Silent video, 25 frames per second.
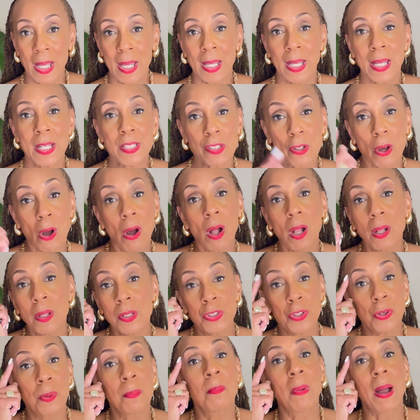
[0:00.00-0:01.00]
It's all in
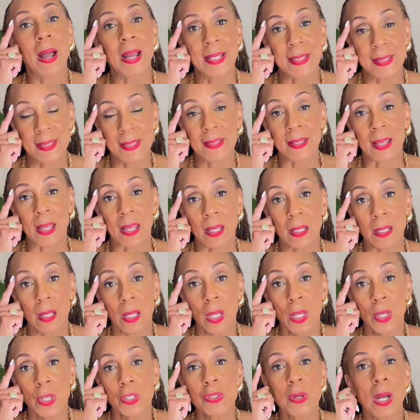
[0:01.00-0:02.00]
your mindset.
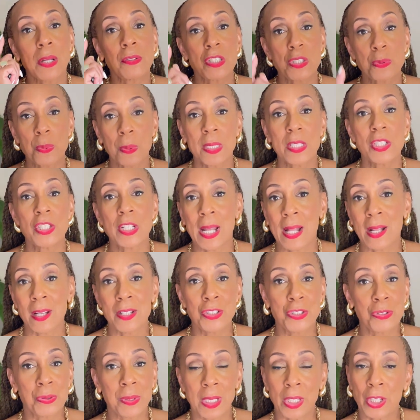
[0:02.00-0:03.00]
So I just want to
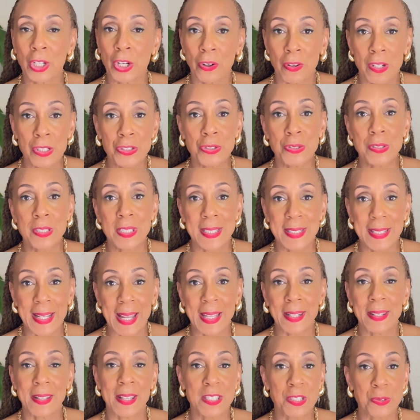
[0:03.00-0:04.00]
challenge you and encourage you
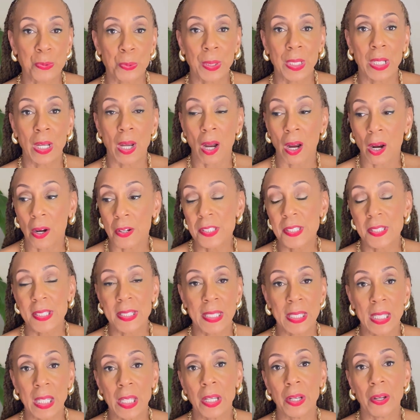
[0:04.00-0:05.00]
today that as we are
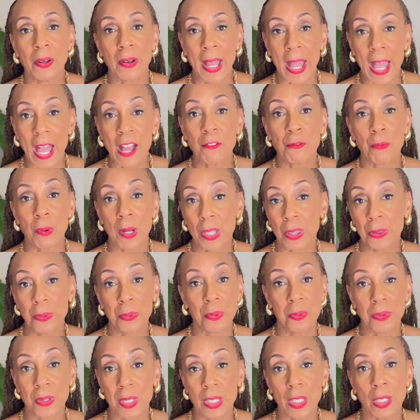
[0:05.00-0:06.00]
sitting here halfway
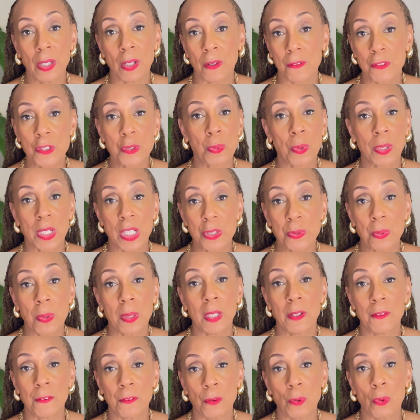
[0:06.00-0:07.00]
through the year of
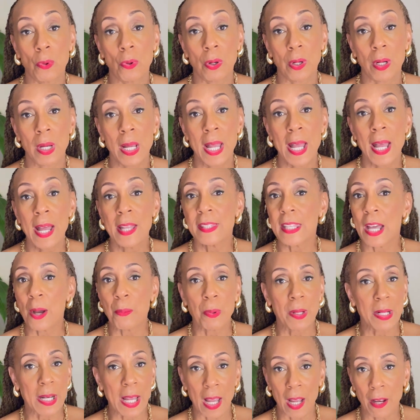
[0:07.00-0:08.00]
2024, that
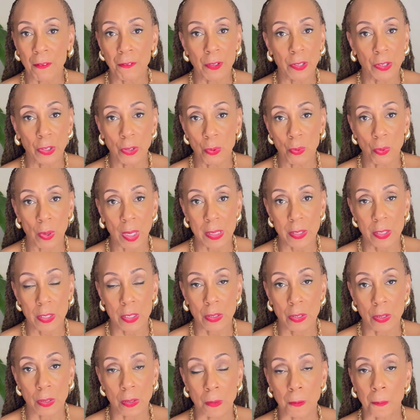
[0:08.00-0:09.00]
whatever you want to
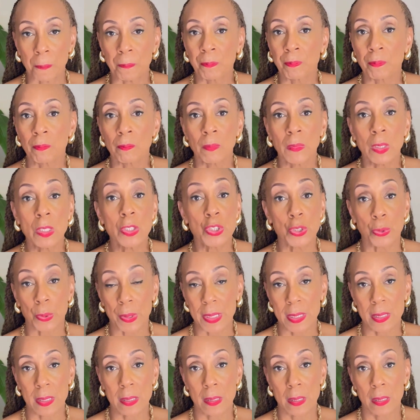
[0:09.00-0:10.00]
do, do
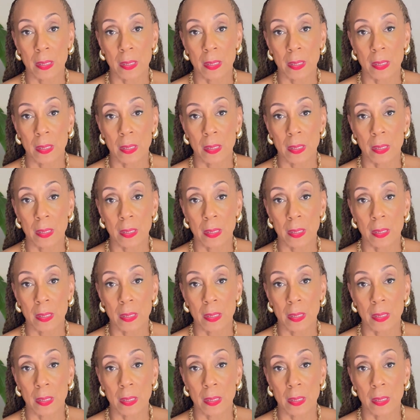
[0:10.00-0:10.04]
it.